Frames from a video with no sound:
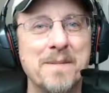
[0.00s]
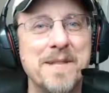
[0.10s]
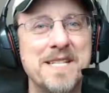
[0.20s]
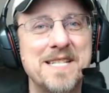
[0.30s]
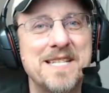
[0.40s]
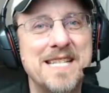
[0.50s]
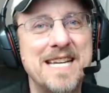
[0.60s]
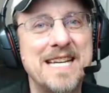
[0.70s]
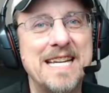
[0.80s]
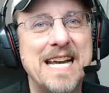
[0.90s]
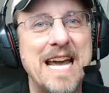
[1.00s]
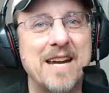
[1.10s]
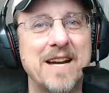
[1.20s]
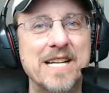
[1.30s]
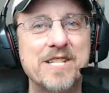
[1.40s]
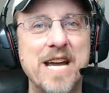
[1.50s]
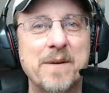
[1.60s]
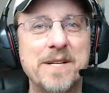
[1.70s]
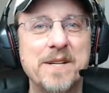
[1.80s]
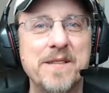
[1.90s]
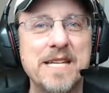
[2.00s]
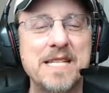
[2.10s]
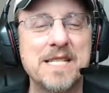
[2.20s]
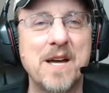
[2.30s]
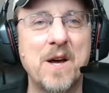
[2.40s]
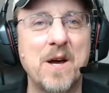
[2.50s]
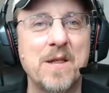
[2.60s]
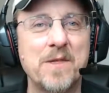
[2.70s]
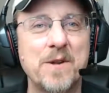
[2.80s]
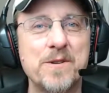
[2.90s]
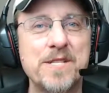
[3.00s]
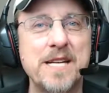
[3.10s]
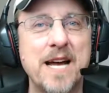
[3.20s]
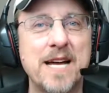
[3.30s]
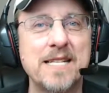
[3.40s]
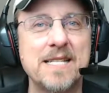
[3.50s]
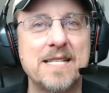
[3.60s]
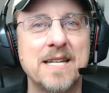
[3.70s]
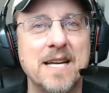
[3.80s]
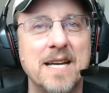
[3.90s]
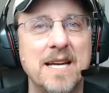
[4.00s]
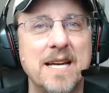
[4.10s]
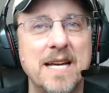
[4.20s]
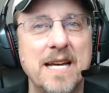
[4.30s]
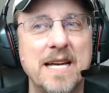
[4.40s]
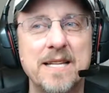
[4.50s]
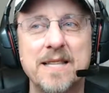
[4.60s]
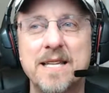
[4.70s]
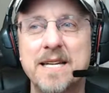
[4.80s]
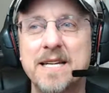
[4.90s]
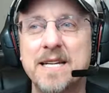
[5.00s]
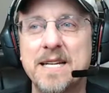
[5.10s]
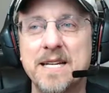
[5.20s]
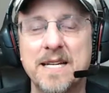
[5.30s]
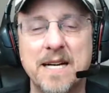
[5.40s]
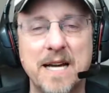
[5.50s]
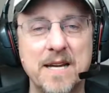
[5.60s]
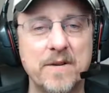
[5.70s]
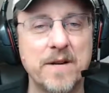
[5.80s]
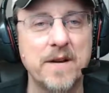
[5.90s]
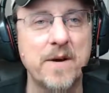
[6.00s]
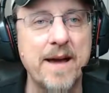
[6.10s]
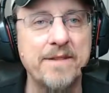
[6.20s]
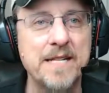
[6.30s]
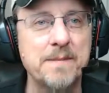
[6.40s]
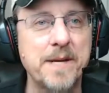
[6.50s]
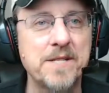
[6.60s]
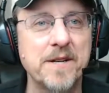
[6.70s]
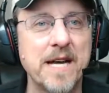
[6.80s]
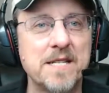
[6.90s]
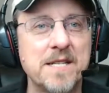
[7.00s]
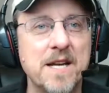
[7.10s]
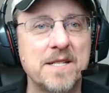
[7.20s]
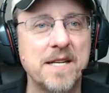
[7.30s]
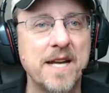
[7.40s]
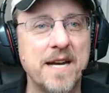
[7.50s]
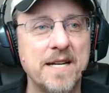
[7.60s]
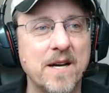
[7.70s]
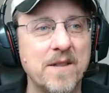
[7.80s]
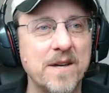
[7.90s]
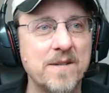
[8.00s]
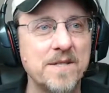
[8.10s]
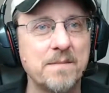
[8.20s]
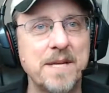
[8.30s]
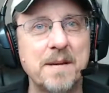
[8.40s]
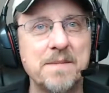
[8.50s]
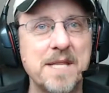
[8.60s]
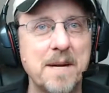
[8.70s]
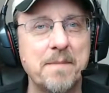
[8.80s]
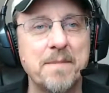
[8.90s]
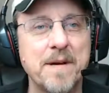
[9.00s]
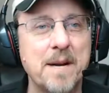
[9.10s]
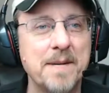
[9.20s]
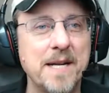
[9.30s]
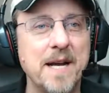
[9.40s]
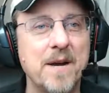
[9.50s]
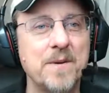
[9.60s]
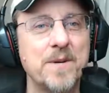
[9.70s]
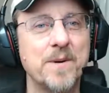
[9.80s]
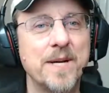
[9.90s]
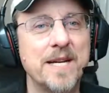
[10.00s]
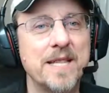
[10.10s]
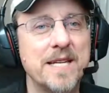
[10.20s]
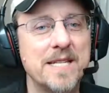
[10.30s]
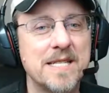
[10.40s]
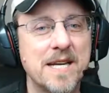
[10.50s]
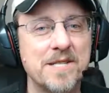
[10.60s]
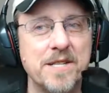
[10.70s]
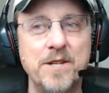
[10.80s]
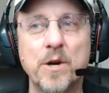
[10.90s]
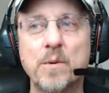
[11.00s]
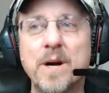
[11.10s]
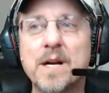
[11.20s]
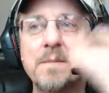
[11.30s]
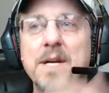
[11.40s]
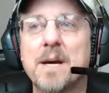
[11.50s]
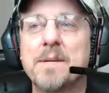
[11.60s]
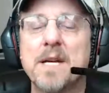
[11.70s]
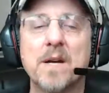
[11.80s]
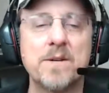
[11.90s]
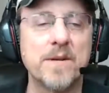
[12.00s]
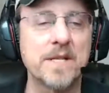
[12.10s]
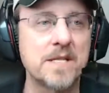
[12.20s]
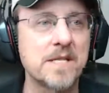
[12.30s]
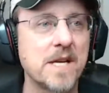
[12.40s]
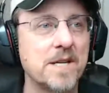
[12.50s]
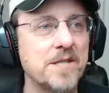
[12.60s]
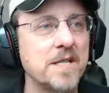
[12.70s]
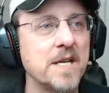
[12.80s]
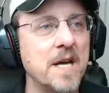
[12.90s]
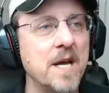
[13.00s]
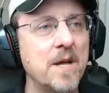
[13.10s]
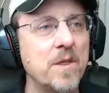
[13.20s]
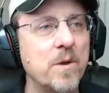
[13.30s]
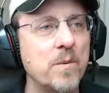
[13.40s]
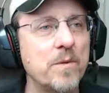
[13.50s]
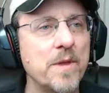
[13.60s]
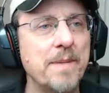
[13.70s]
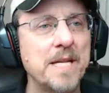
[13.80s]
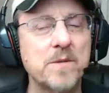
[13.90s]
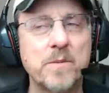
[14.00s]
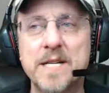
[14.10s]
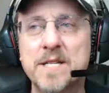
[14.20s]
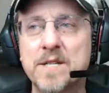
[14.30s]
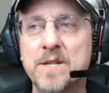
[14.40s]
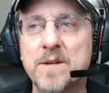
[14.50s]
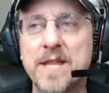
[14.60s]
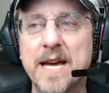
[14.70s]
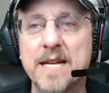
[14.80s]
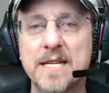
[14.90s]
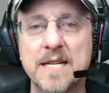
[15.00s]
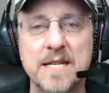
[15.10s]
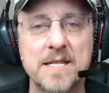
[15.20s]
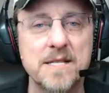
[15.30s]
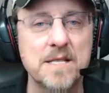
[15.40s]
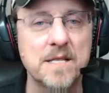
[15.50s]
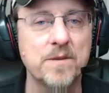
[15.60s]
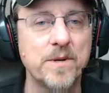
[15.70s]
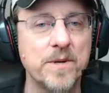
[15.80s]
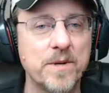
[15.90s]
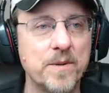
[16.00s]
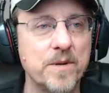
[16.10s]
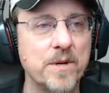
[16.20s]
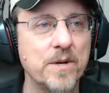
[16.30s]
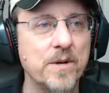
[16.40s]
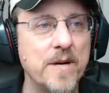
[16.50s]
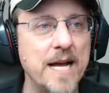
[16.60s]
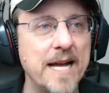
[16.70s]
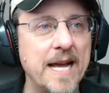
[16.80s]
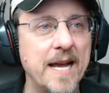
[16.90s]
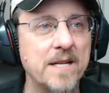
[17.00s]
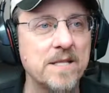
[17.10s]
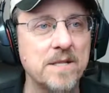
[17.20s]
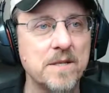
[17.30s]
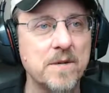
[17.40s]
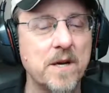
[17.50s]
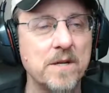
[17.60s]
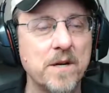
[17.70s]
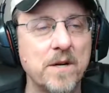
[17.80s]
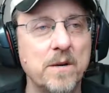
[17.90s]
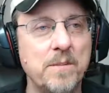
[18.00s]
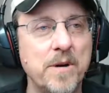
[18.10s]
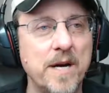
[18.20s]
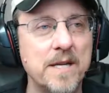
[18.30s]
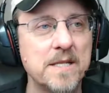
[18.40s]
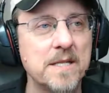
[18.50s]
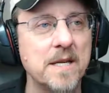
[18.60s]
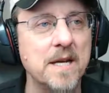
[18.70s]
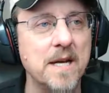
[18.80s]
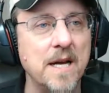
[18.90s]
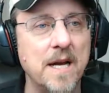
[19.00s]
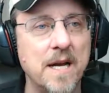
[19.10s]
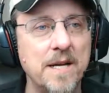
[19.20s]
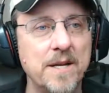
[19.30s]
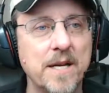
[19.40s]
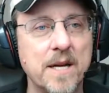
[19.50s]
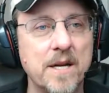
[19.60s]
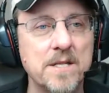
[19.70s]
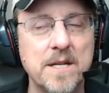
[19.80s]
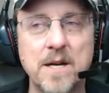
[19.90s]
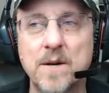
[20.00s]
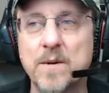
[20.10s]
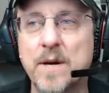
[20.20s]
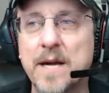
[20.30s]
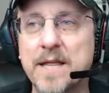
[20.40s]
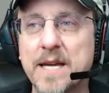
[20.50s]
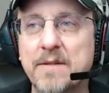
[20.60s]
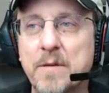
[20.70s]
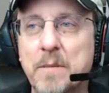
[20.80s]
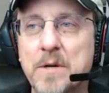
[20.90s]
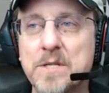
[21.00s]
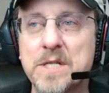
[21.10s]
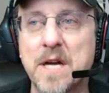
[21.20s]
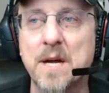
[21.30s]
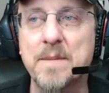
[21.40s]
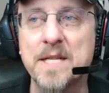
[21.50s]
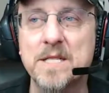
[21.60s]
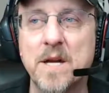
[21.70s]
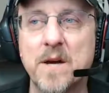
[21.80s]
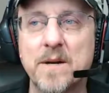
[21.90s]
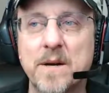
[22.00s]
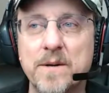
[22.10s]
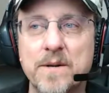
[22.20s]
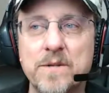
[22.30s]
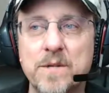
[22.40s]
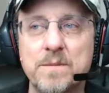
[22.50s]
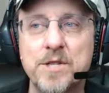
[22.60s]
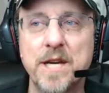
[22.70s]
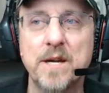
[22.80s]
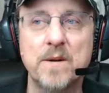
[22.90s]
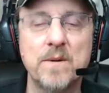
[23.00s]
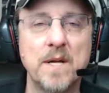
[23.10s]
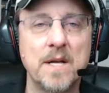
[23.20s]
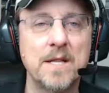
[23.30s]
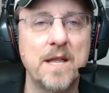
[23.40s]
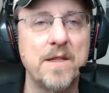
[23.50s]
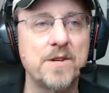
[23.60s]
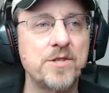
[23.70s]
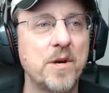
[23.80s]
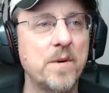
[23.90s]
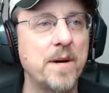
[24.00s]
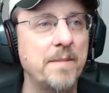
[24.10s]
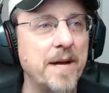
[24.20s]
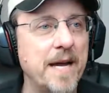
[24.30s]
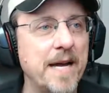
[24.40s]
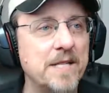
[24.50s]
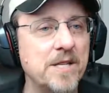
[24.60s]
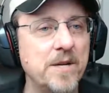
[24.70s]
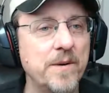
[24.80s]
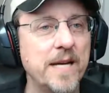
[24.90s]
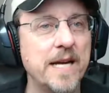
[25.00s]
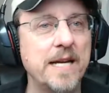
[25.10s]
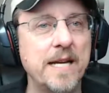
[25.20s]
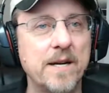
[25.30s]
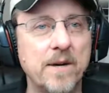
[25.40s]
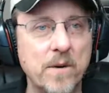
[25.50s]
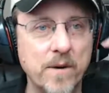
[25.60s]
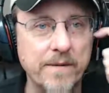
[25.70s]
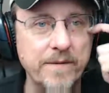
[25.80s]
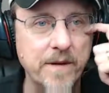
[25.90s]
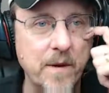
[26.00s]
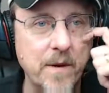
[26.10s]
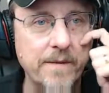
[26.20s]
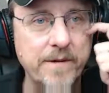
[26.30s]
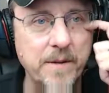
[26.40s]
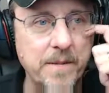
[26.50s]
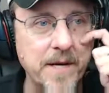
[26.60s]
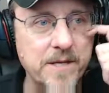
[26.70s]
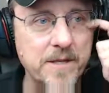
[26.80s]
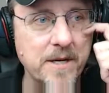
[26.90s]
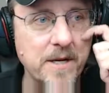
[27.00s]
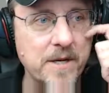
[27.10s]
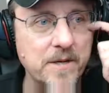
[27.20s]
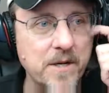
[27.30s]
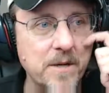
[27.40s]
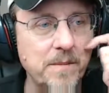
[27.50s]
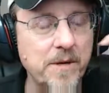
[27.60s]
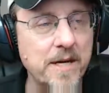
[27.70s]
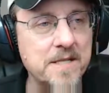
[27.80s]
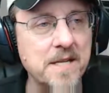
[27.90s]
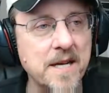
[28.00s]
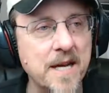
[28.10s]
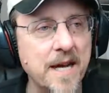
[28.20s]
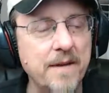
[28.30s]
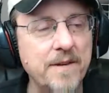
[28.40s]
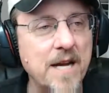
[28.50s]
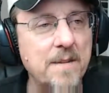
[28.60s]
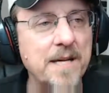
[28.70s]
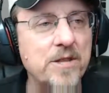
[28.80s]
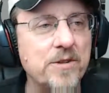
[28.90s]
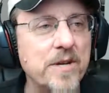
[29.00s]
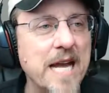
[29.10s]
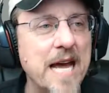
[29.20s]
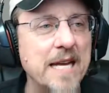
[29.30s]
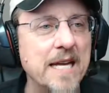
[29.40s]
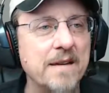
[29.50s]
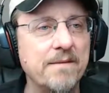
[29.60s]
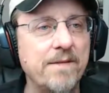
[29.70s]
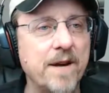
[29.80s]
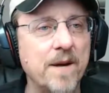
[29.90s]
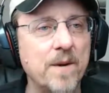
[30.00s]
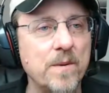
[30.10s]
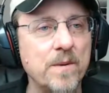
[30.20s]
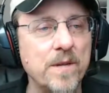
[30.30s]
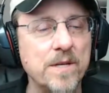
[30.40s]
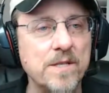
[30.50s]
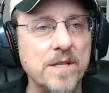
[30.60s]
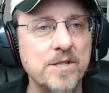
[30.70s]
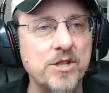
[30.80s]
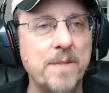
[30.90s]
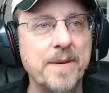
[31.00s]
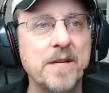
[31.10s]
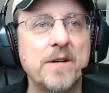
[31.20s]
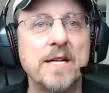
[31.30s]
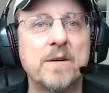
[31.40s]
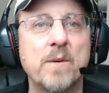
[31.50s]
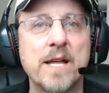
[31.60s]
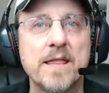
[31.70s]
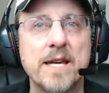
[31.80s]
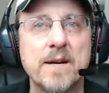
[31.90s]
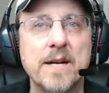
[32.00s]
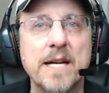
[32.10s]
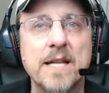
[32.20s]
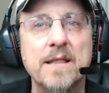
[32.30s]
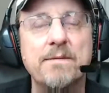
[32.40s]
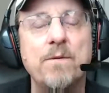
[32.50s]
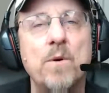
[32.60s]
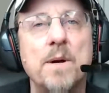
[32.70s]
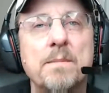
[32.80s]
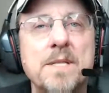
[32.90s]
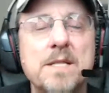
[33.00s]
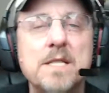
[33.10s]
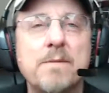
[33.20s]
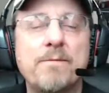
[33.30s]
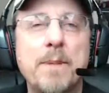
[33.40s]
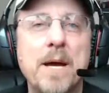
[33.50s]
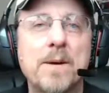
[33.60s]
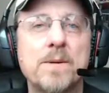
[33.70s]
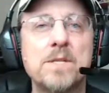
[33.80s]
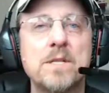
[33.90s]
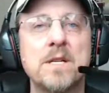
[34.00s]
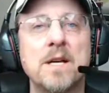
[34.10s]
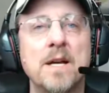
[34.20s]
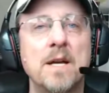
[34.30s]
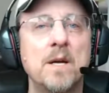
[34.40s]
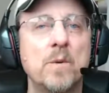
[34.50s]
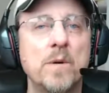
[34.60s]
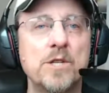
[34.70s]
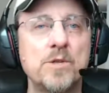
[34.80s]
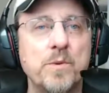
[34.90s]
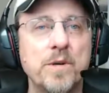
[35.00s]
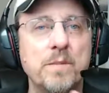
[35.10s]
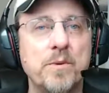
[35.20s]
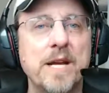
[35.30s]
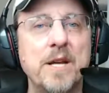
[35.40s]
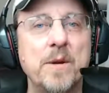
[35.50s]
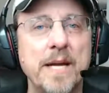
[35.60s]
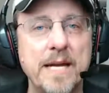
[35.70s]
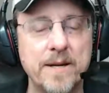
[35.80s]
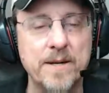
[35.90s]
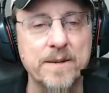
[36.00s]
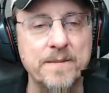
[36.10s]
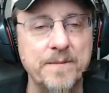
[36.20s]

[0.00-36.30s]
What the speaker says: This is the Cadillac chat. We do these on Thursday nights. I don't have any special guests on tonight, although sometimes they come and go during the discussion. You're welcome to come and go during the discussion. The best way to do that is through Google Hangouts on Google Plus. You can also, I think, if you post comments on our YouTube channel, then they'll show up as Q&A here, or if you monitor on Google Plus. If you come in through CaddyInfo, there's a jump-in link right there in the forum post, which would bring you here,